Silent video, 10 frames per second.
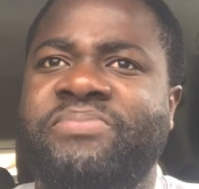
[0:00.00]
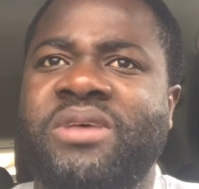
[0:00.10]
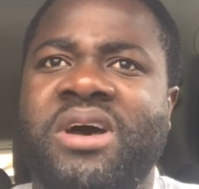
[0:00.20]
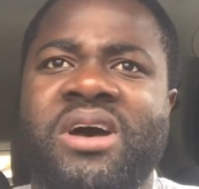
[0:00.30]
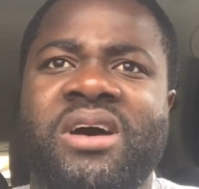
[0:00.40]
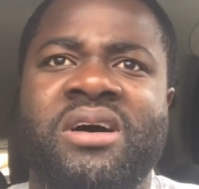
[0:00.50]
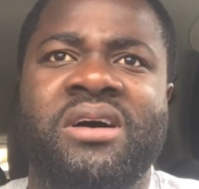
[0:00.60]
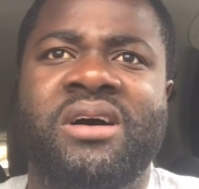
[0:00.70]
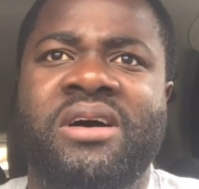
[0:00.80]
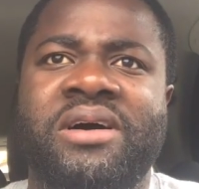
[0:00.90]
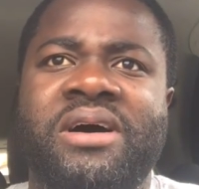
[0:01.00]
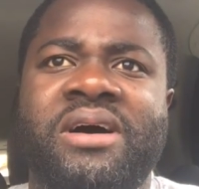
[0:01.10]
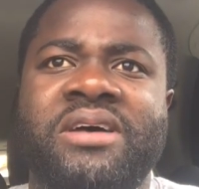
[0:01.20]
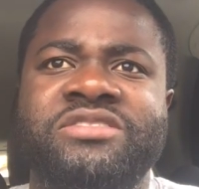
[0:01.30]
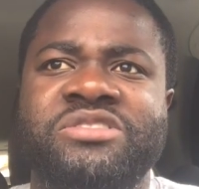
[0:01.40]

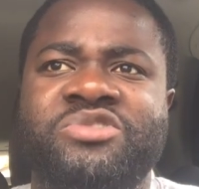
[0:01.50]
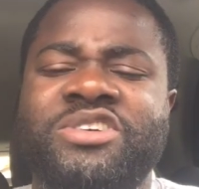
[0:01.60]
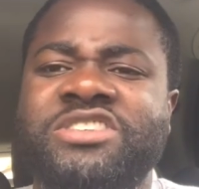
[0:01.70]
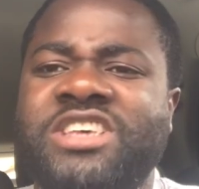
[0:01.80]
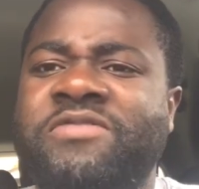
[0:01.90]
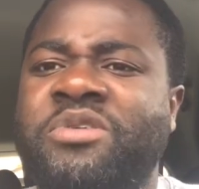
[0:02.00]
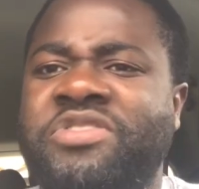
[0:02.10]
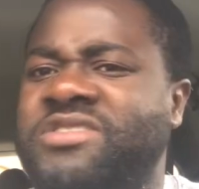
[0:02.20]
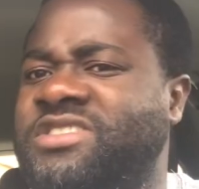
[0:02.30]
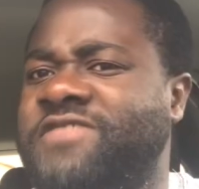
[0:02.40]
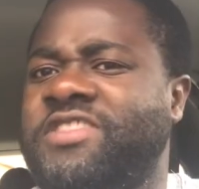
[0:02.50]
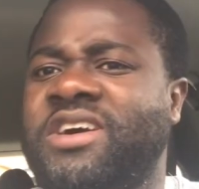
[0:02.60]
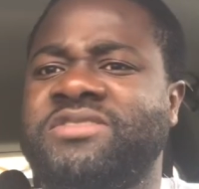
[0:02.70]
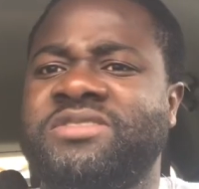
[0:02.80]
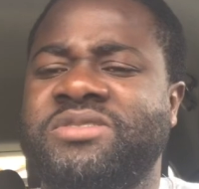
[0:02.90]
$27,000 or
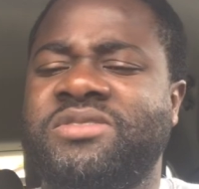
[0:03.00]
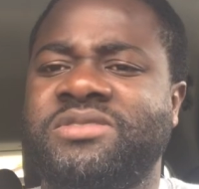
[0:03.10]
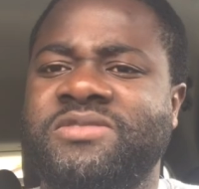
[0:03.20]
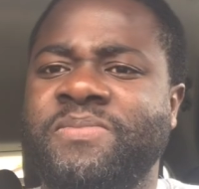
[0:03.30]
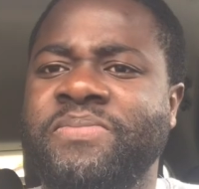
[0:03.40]
$37,000,